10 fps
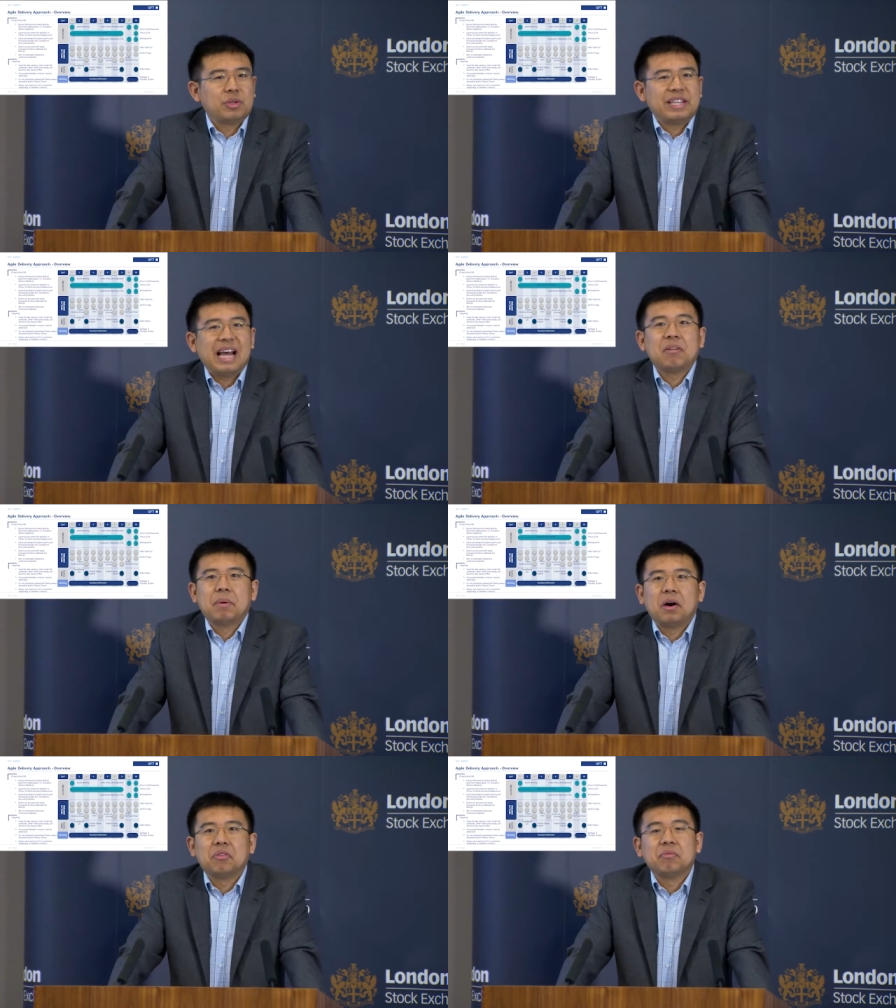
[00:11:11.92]
you're sad
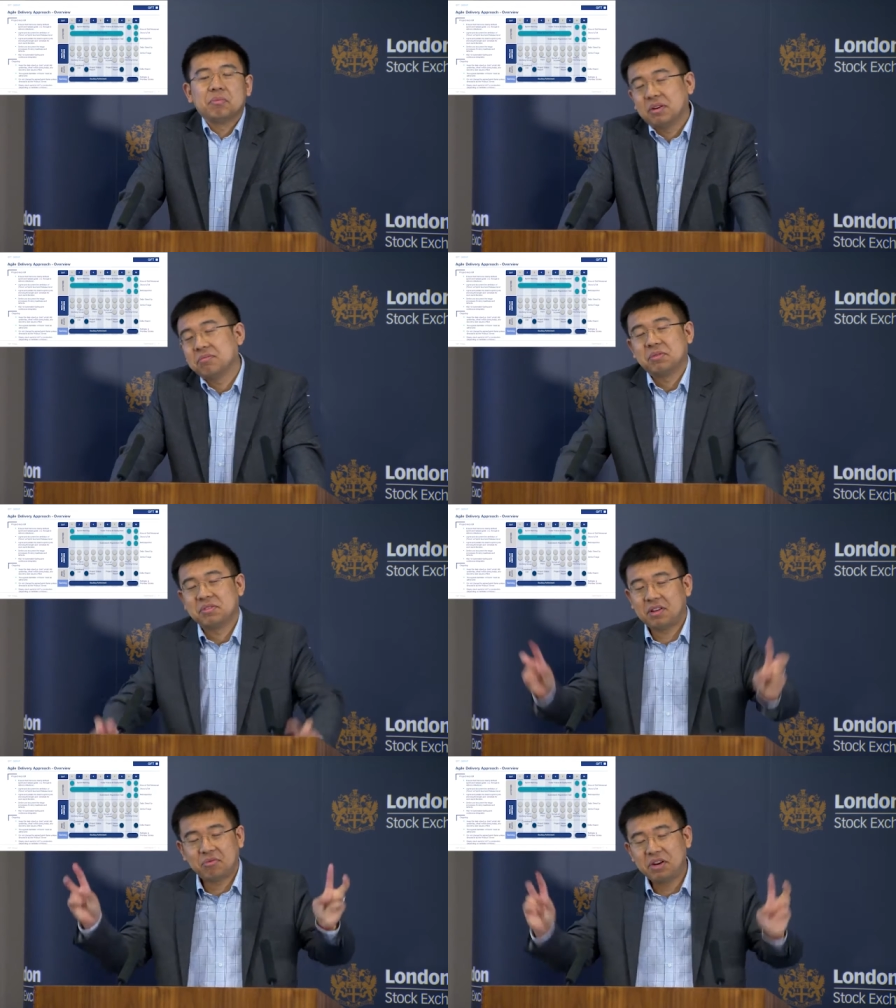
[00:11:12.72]
about, well,
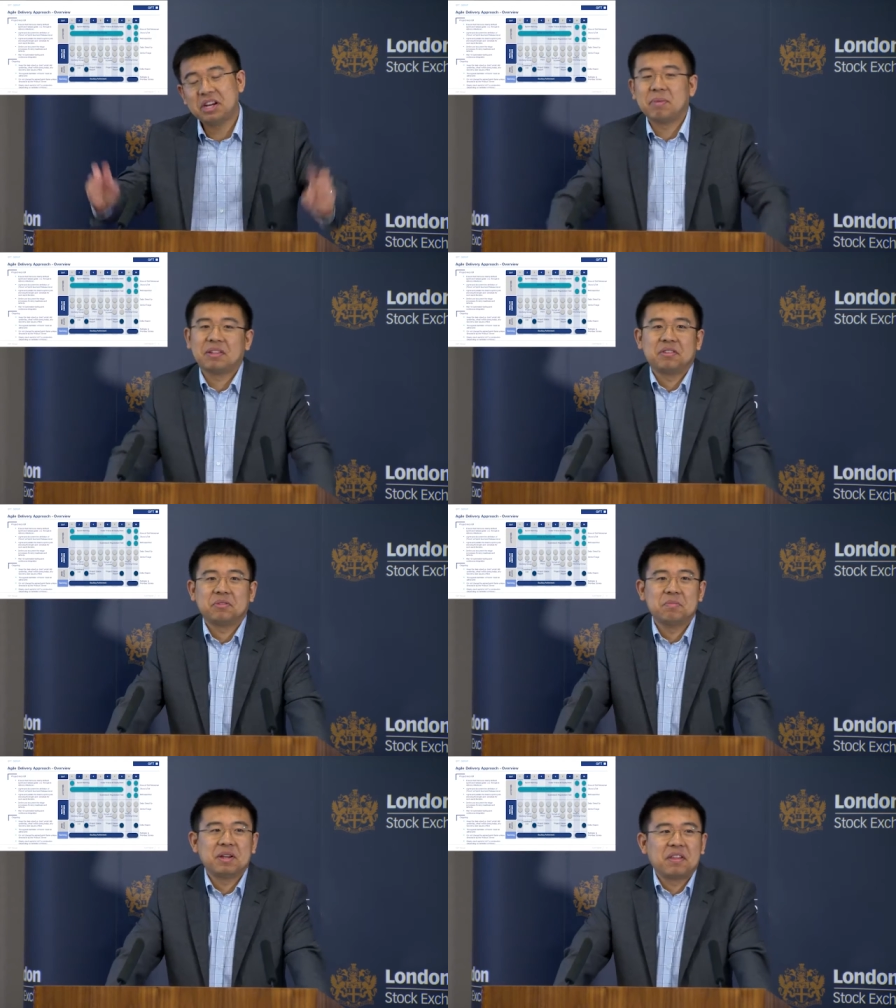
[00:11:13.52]
it's not really
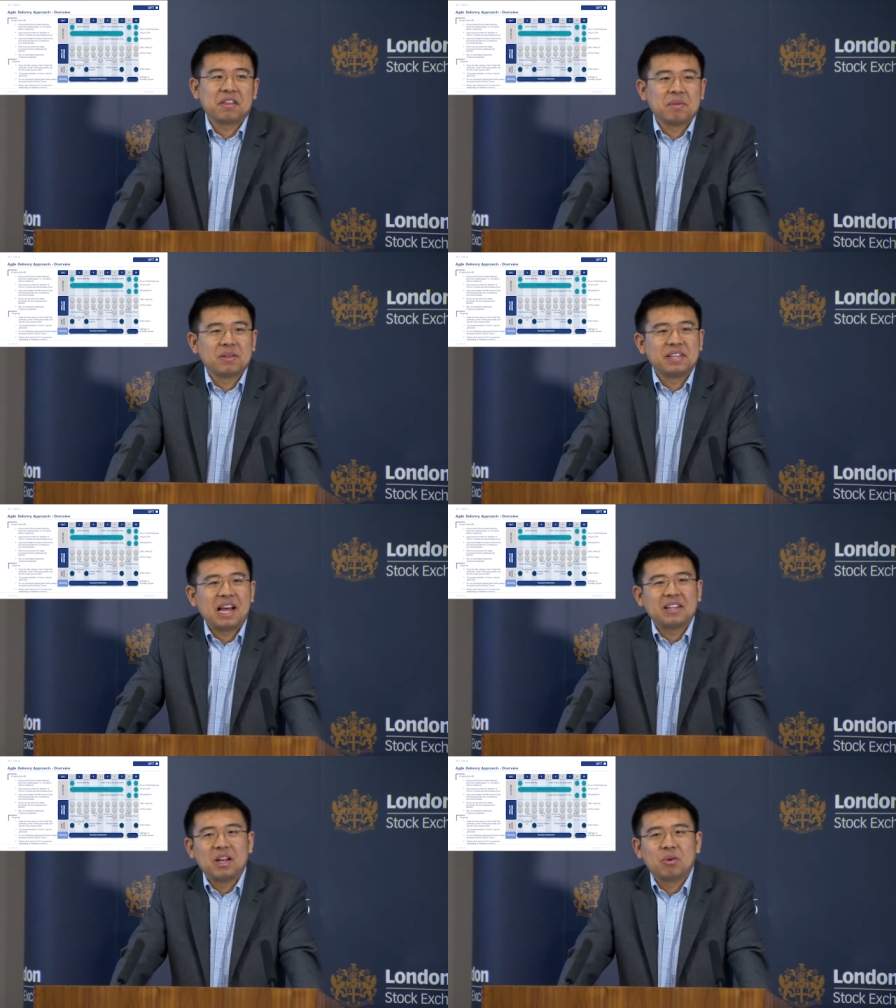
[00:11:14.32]
too many things that are
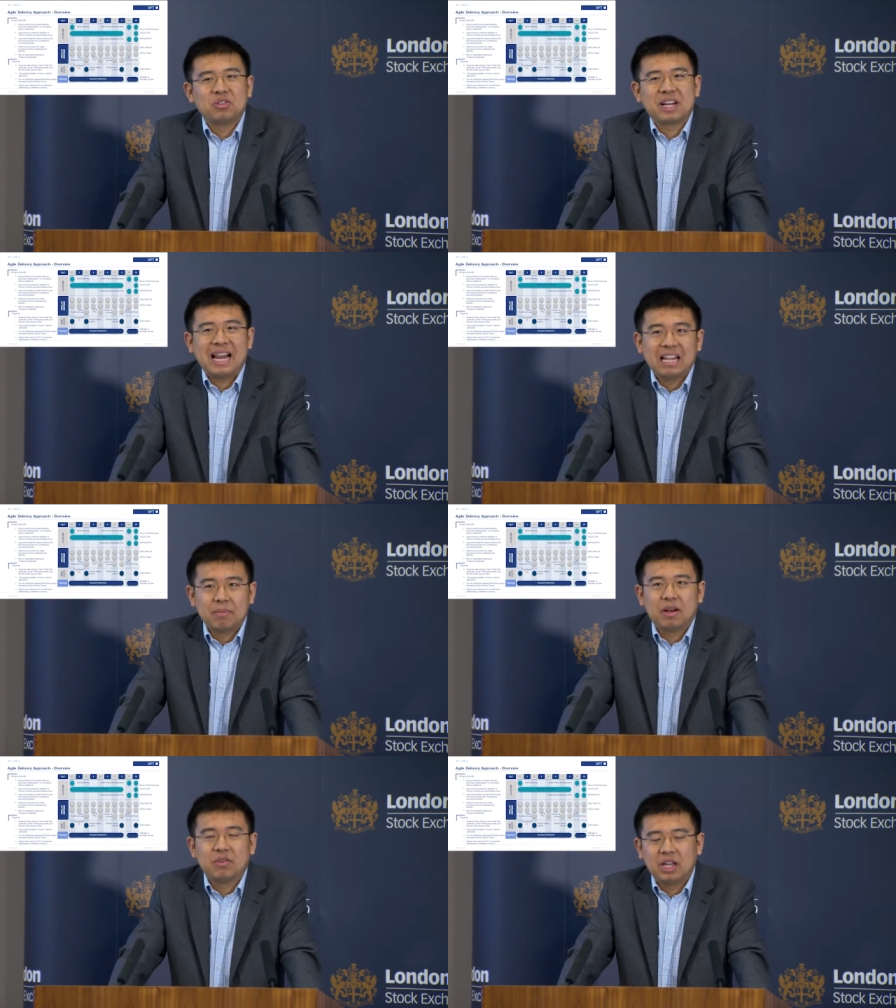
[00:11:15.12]
sad, and what you're glad
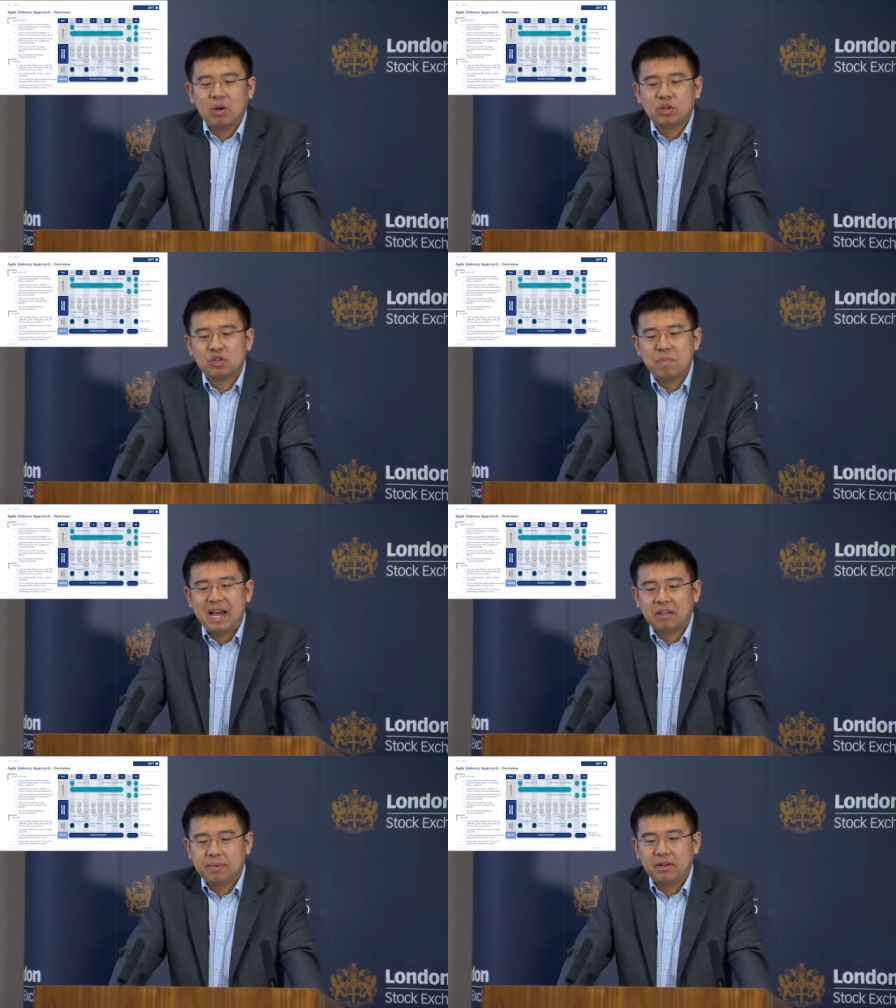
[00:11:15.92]
about, and what you're
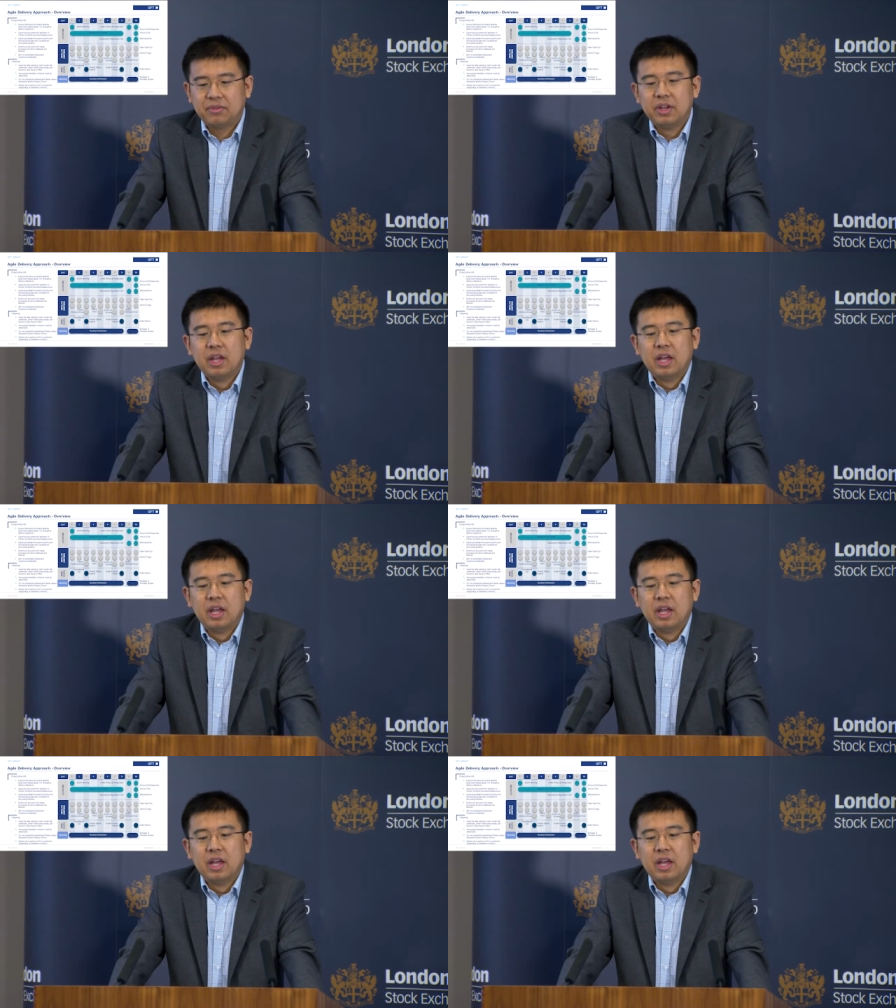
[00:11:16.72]
mad about.